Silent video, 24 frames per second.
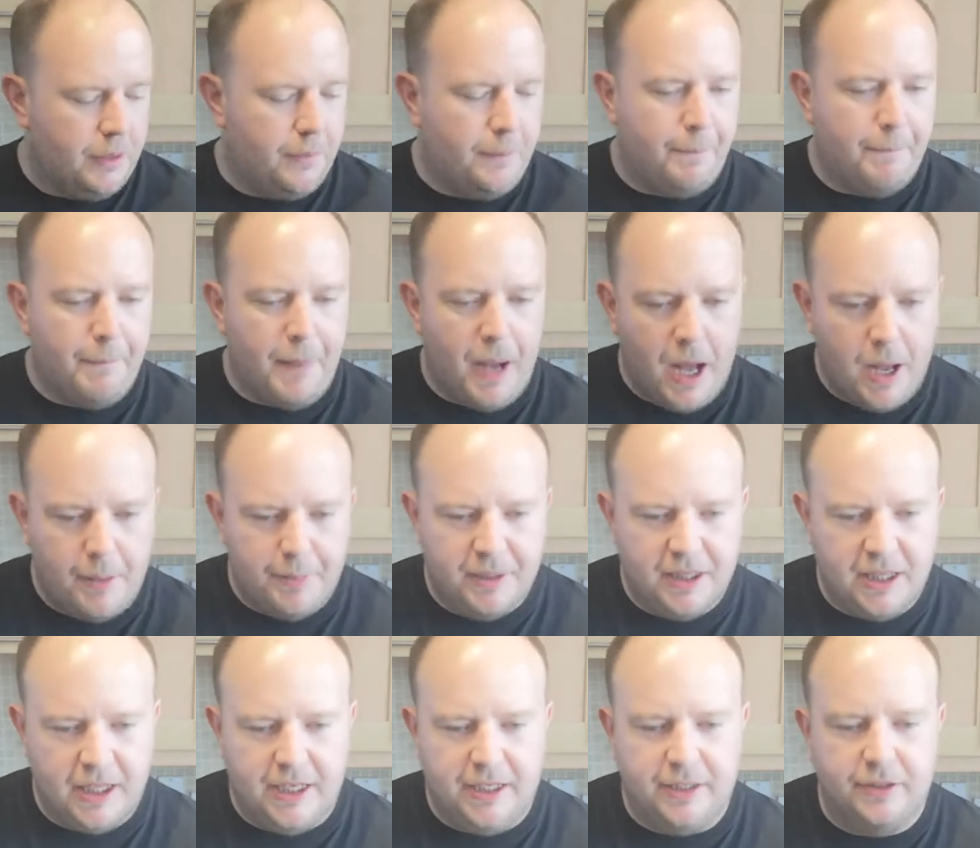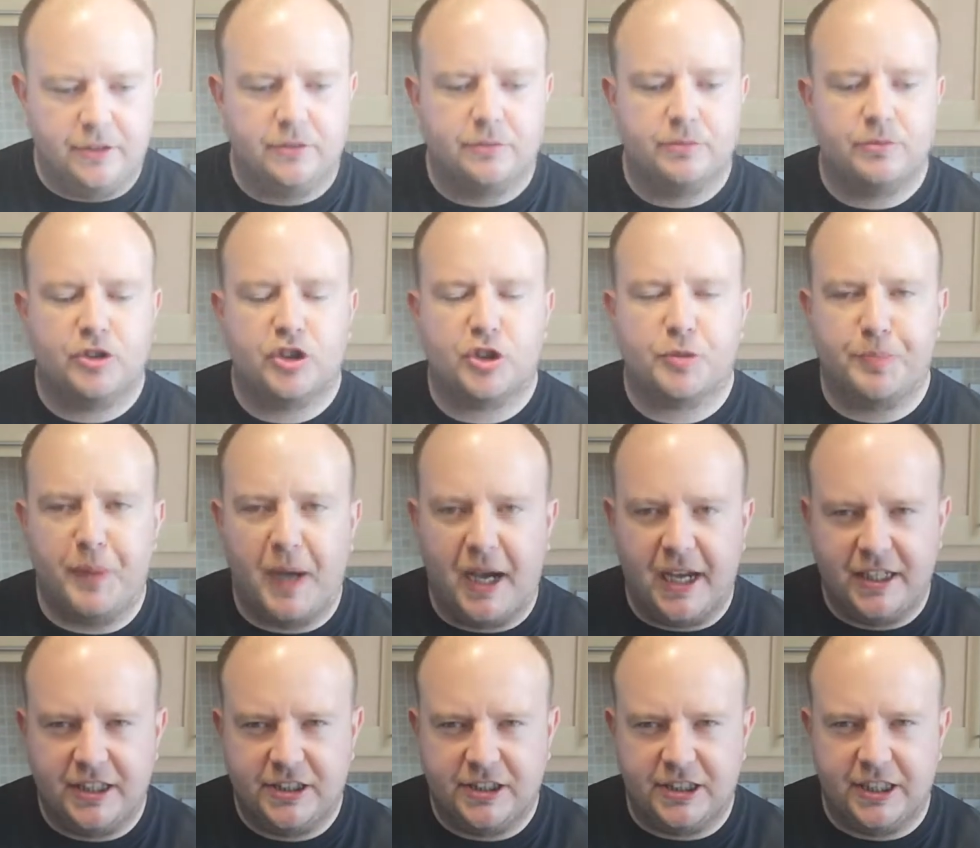Marmalade,
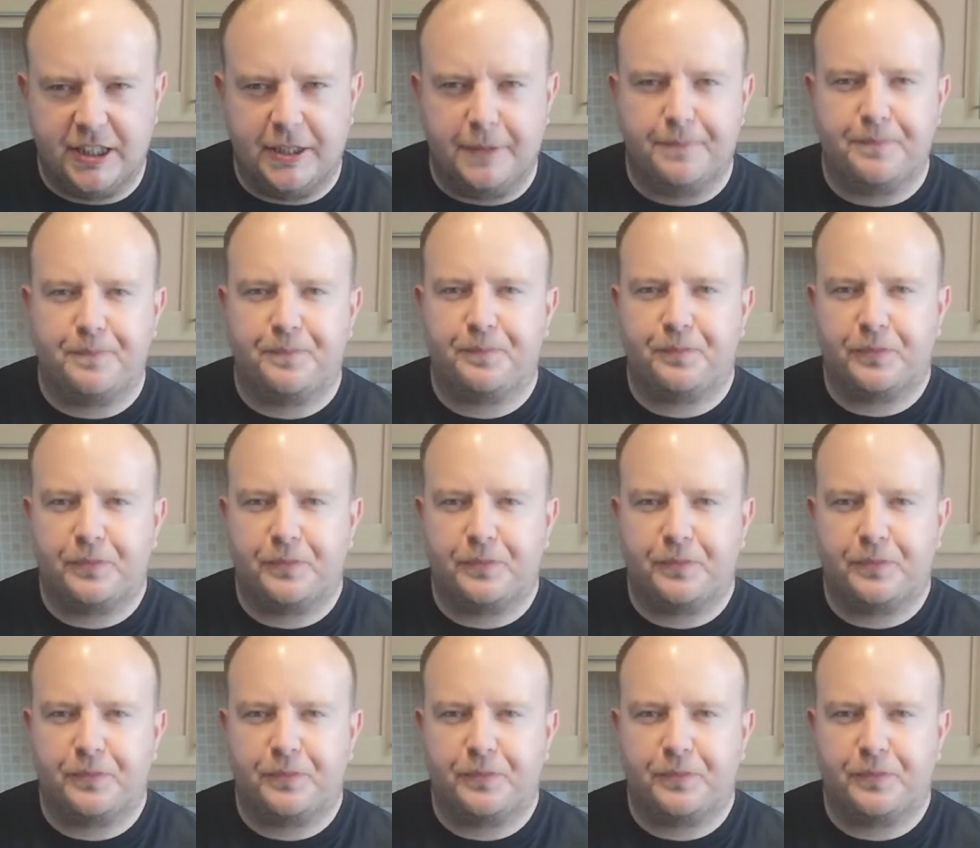spicy,